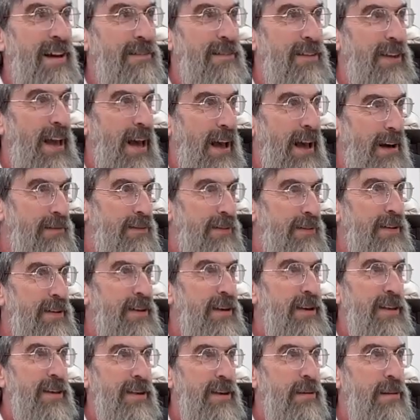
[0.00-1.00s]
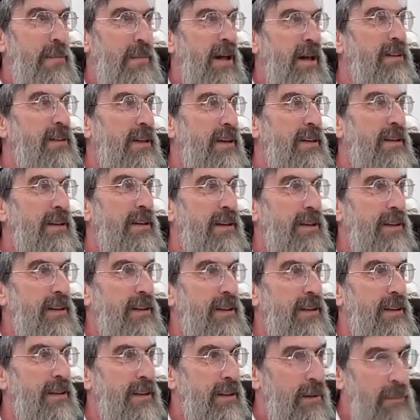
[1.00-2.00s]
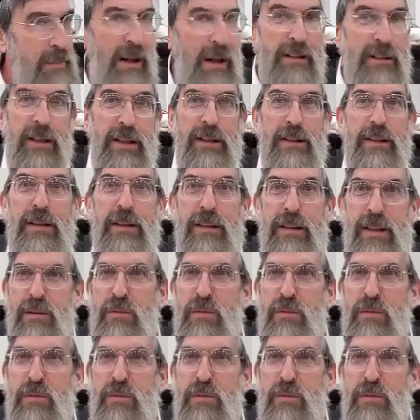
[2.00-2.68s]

you have you have you melt it. You melt it.